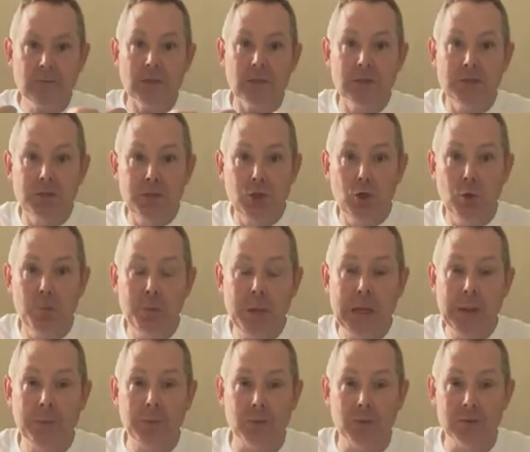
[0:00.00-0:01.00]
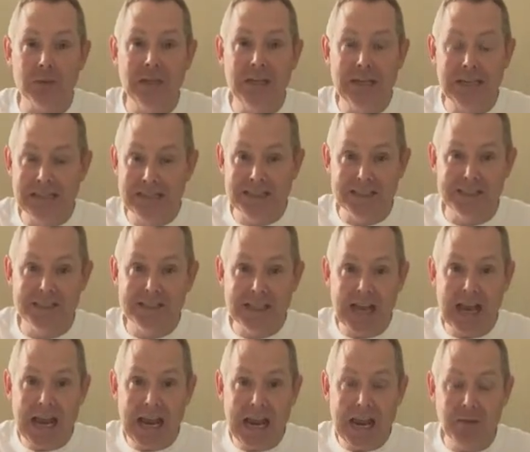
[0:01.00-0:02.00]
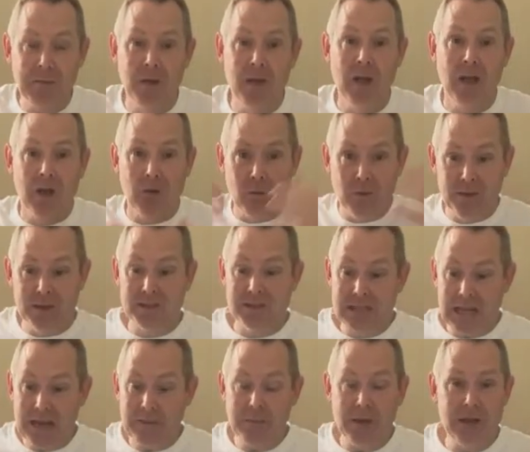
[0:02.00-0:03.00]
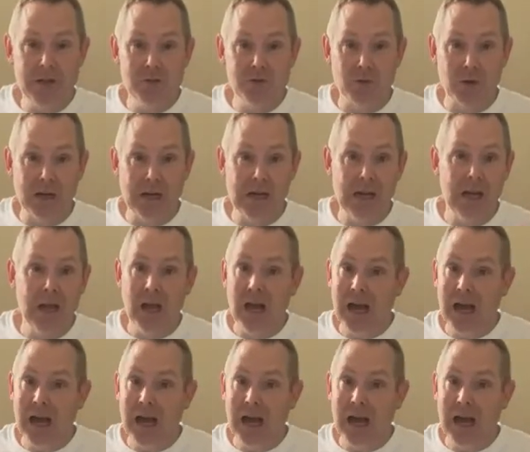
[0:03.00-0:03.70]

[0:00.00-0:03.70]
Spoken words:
2 people the same with the same injury.